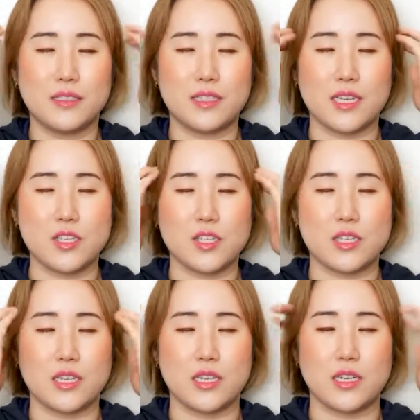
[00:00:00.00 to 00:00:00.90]

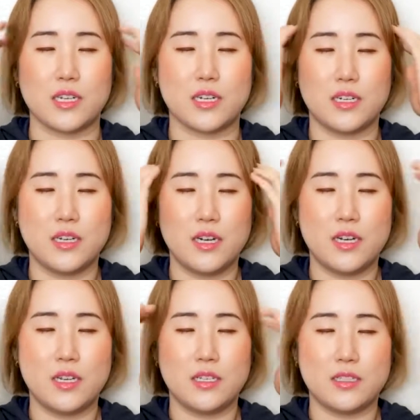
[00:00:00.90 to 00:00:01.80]
Tension here.
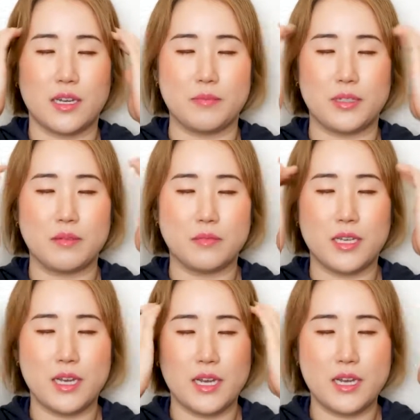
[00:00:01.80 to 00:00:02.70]
Tap, tap,
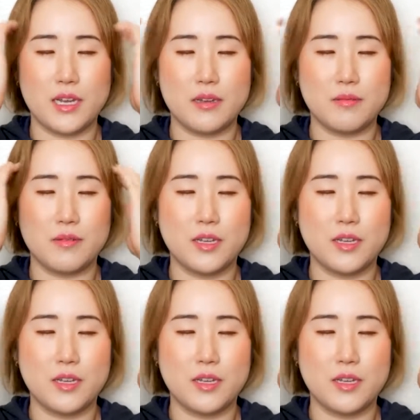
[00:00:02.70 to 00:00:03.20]
tap.